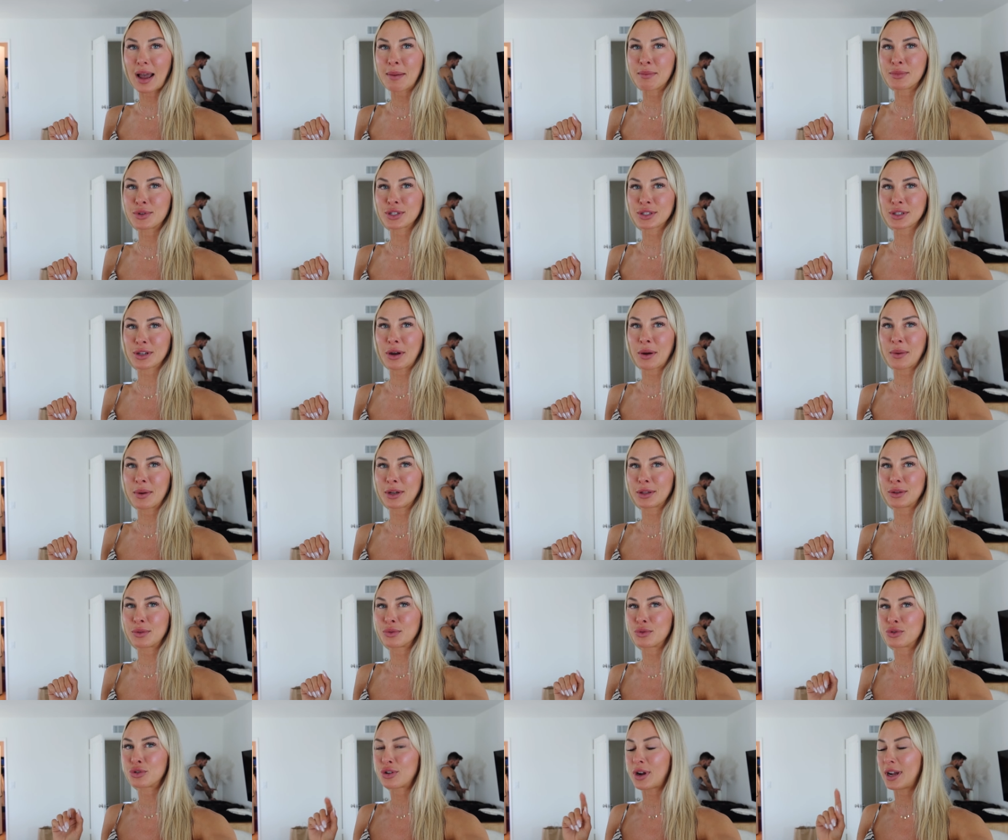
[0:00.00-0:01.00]
I'm just going
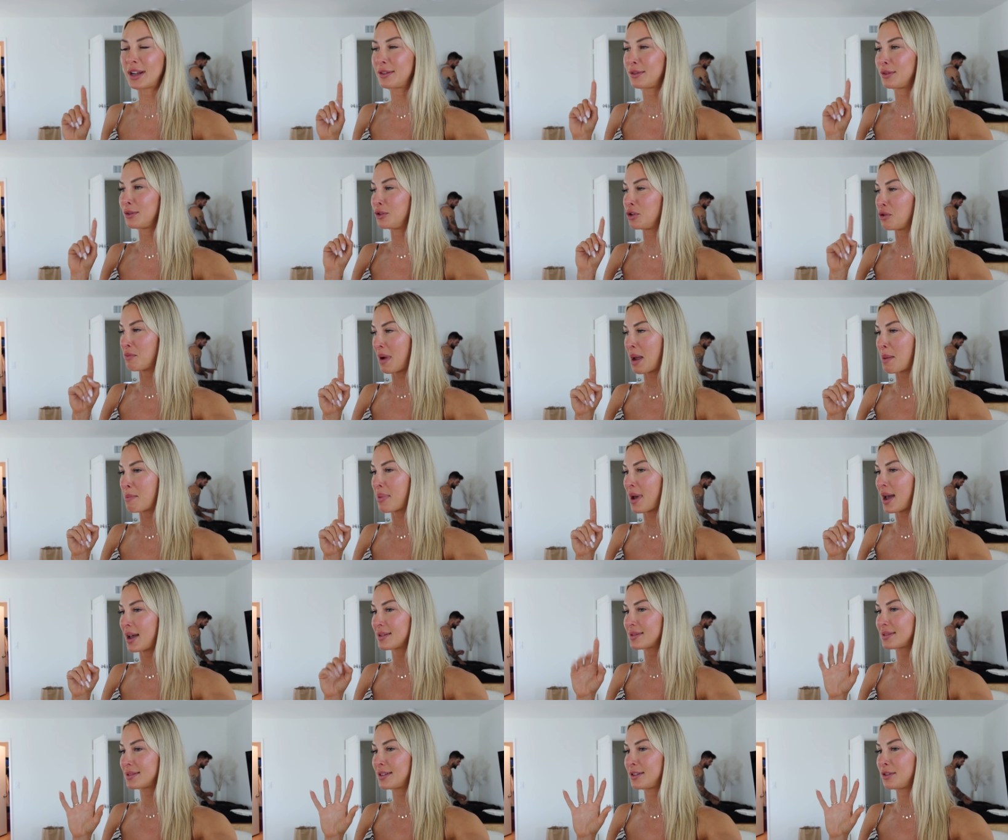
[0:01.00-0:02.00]
to try to do my
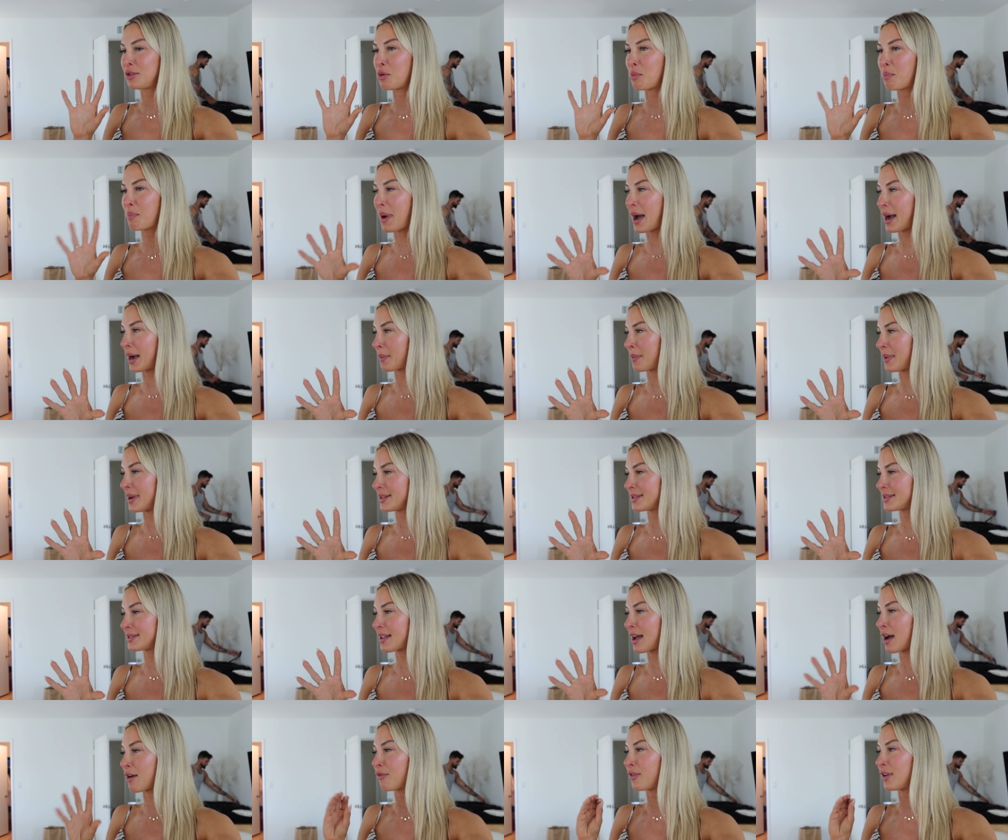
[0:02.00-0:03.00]
best to pack my
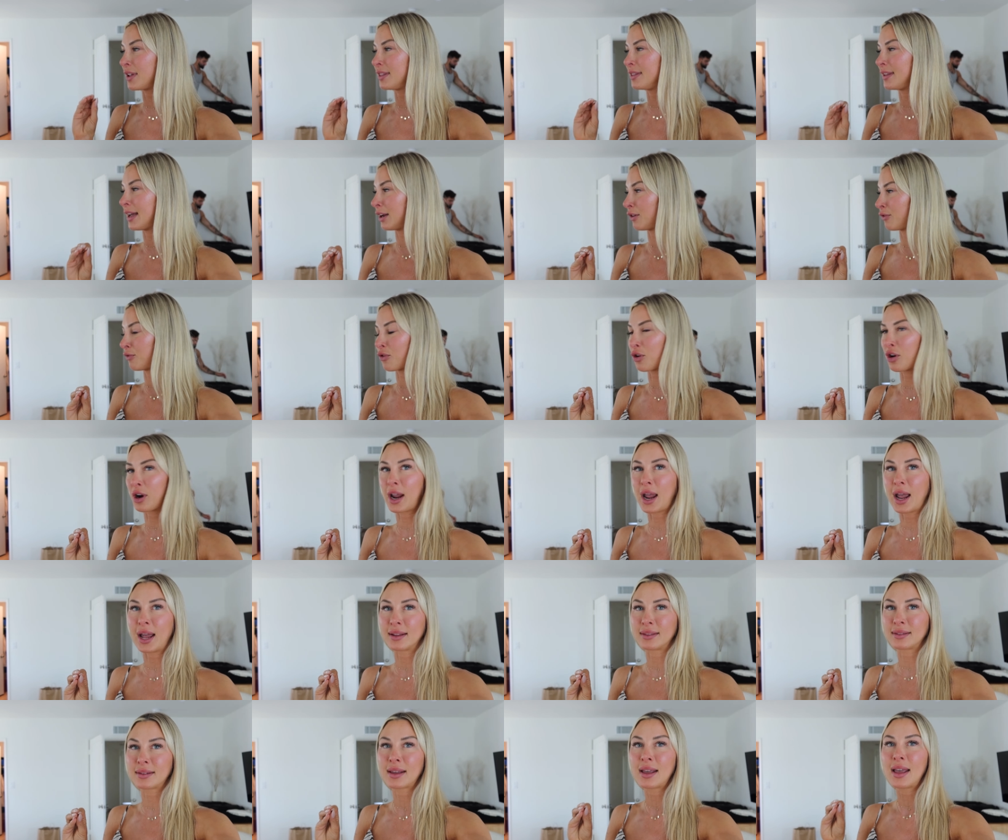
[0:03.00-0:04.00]
stuff and not
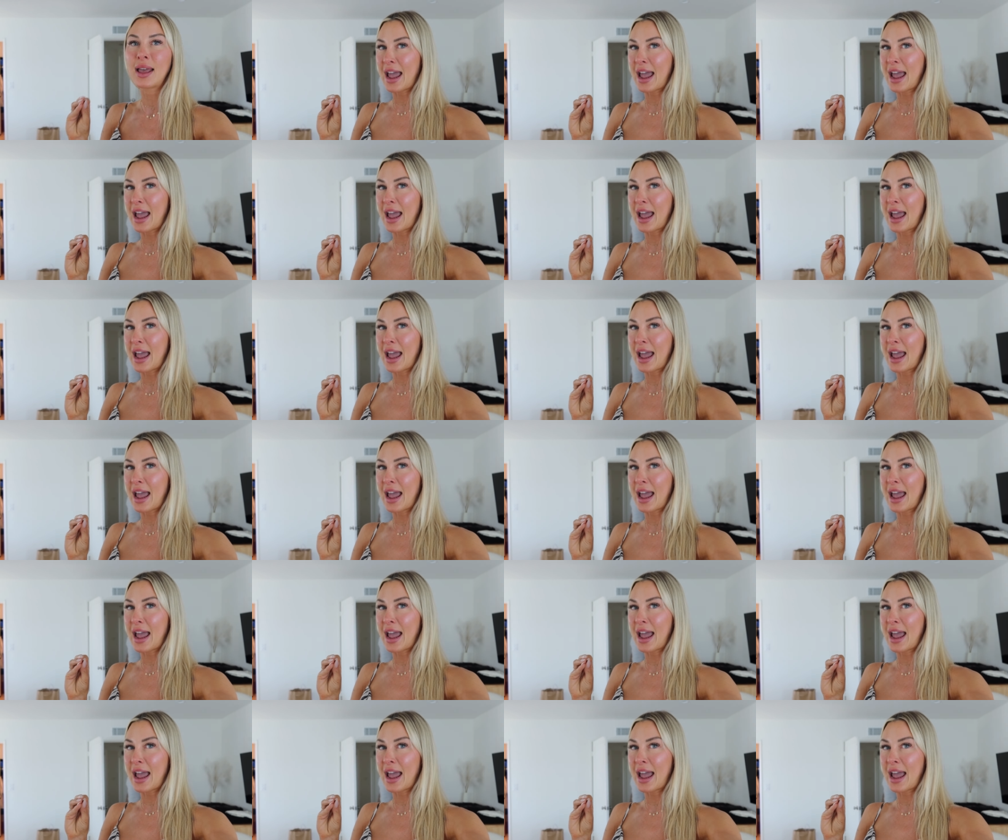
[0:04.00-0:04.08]
forget